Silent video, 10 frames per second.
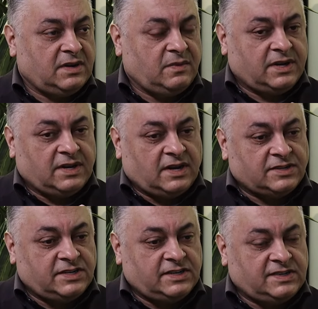we can
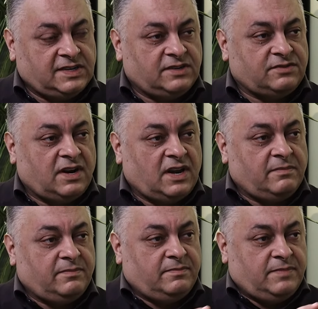actually see Drylab
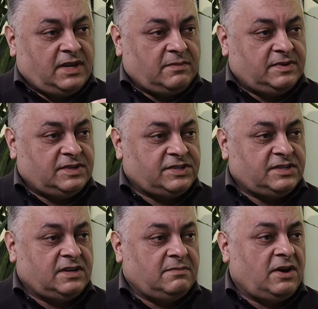being positioned
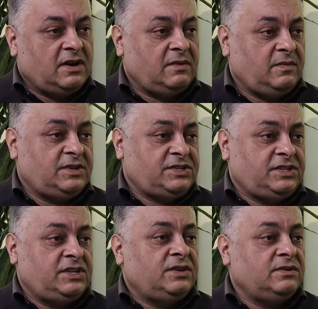in a market which
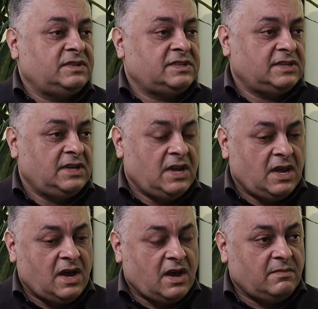yields
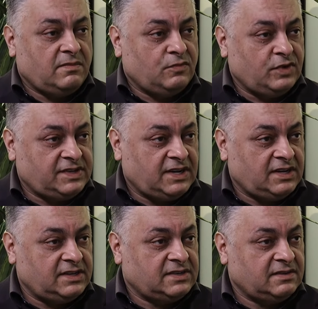um,
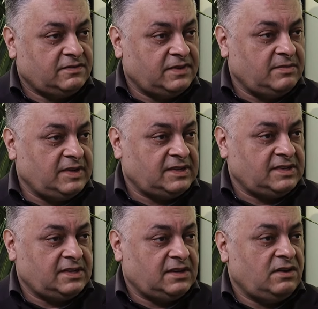returns for the
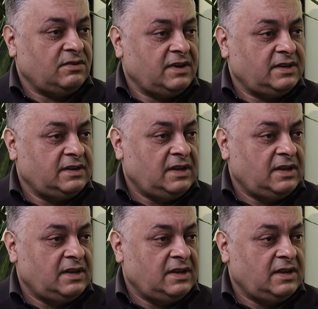business in the long run.